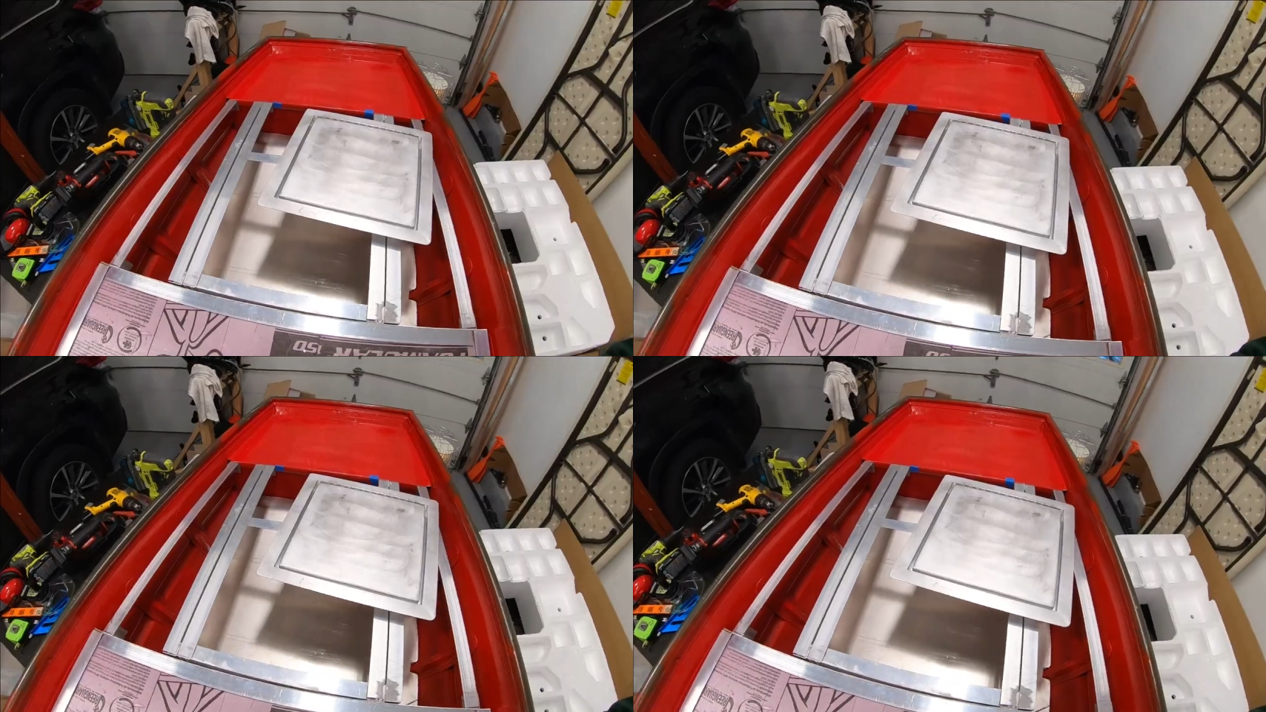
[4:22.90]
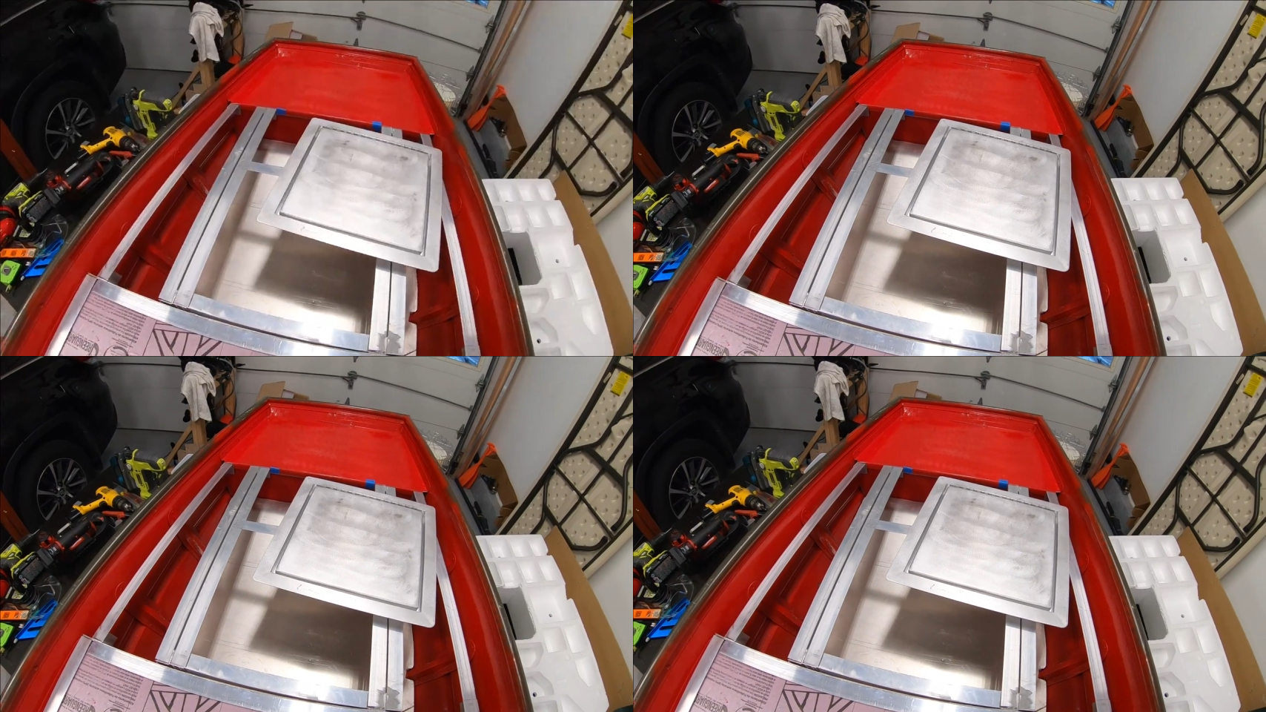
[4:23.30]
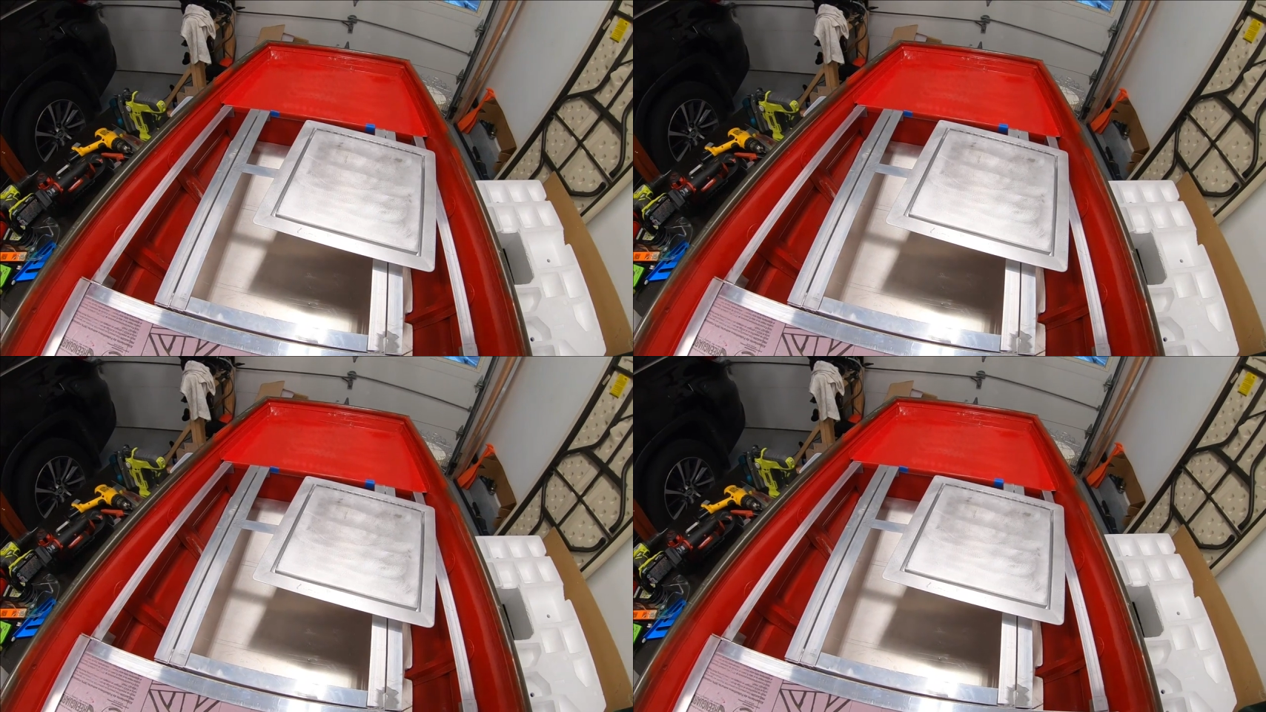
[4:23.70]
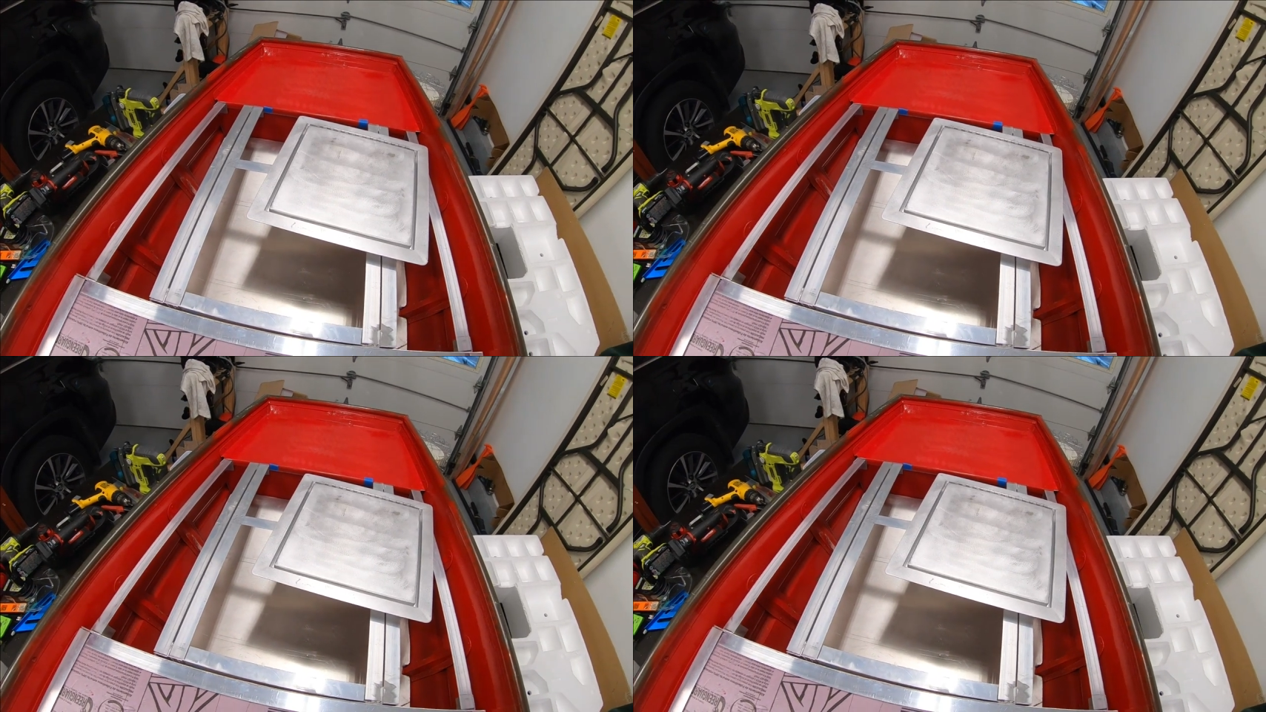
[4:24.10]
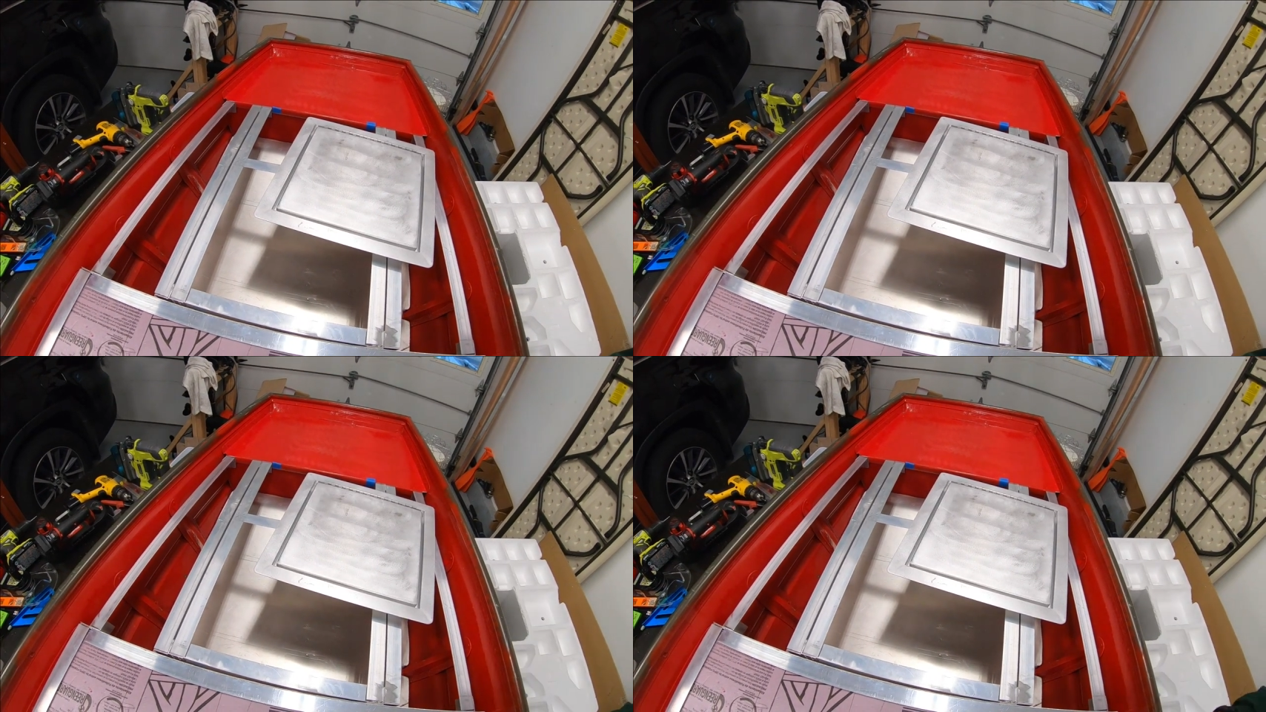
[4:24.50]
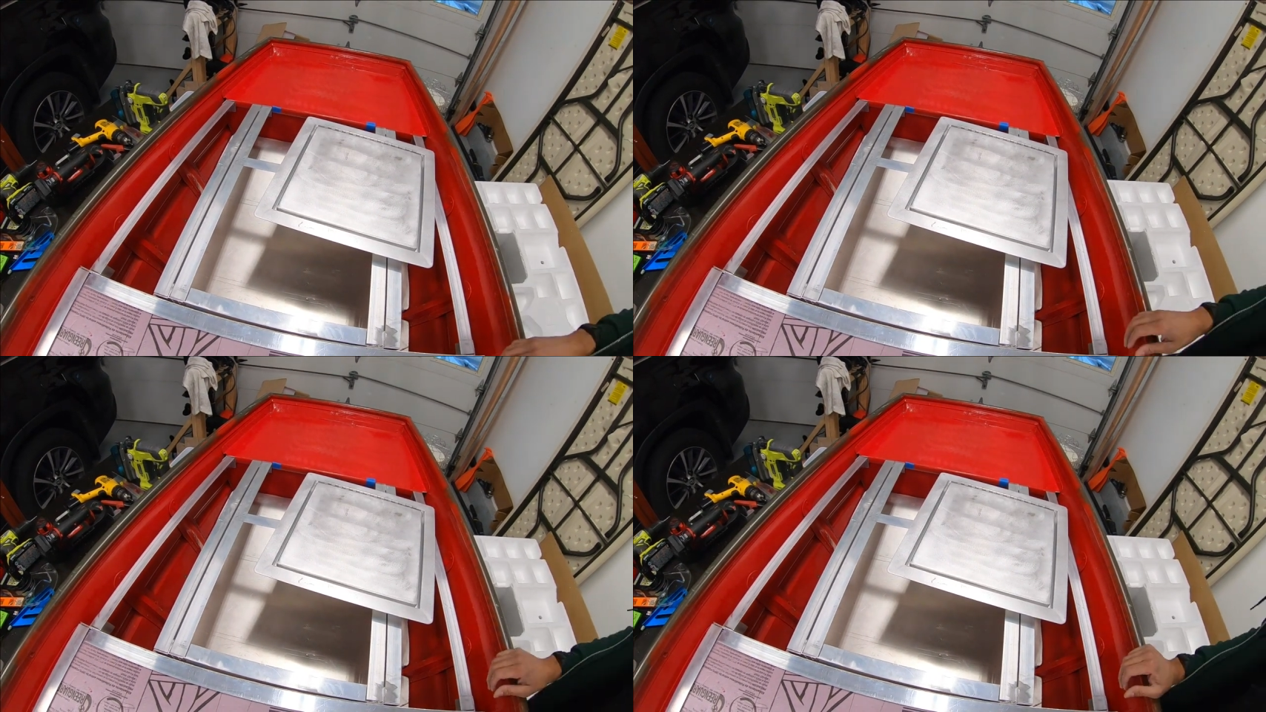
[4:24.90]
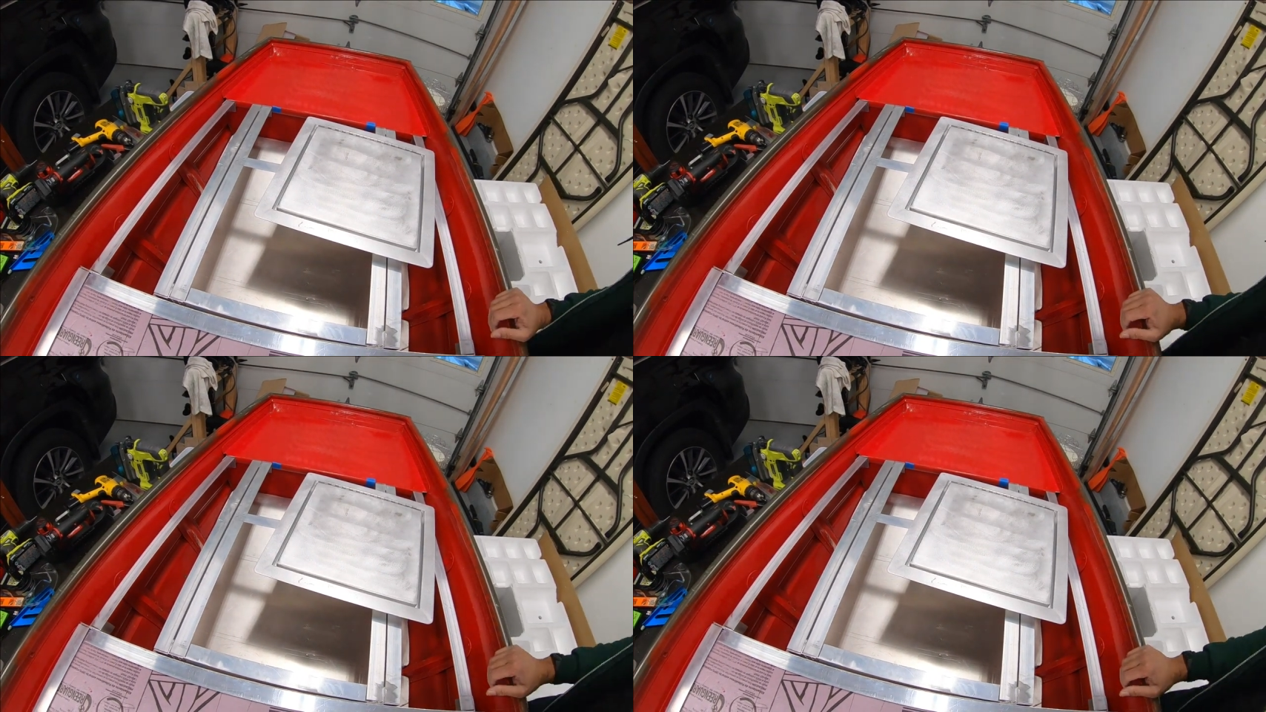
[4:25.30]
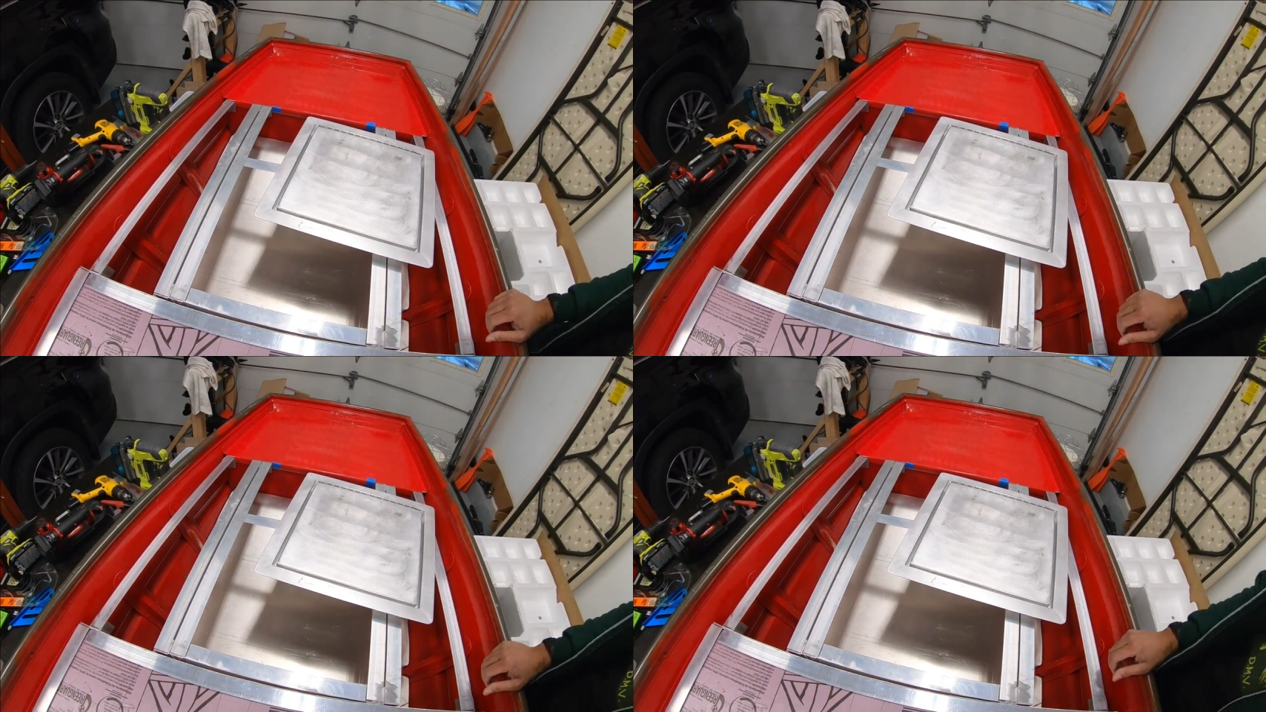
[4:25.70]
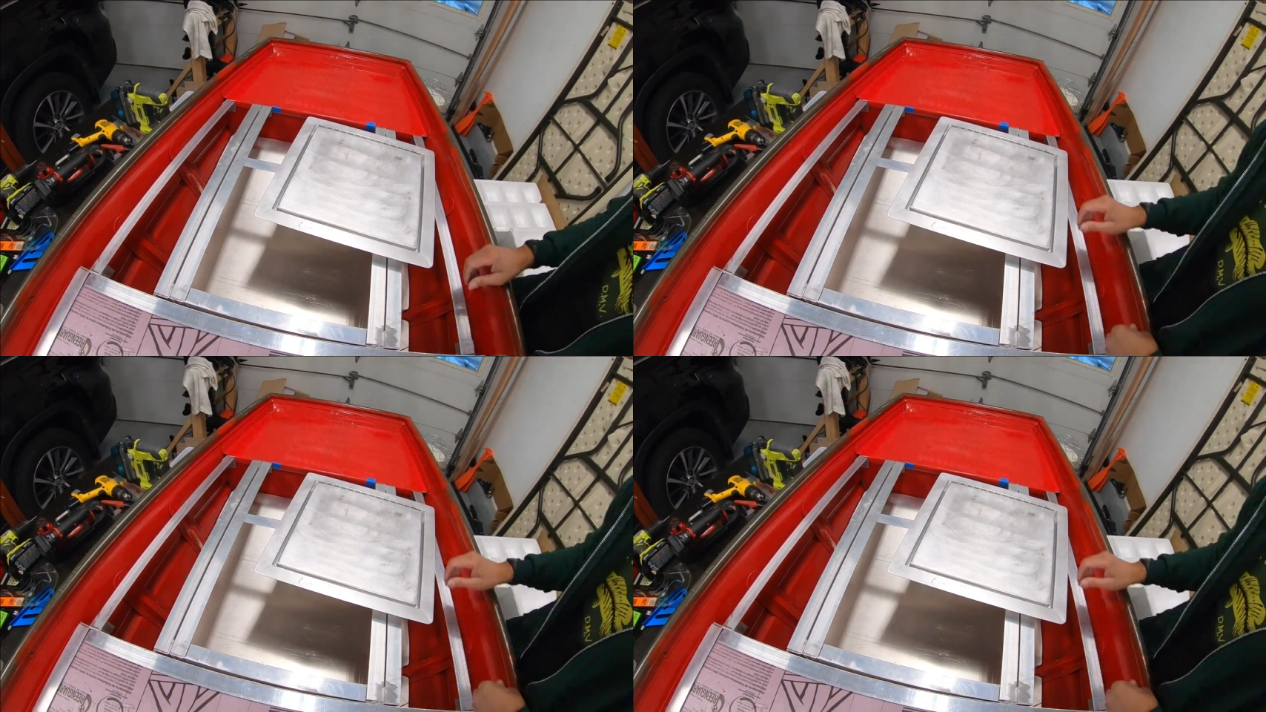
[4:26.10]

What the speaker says: No face is visible, so there are no lips to read.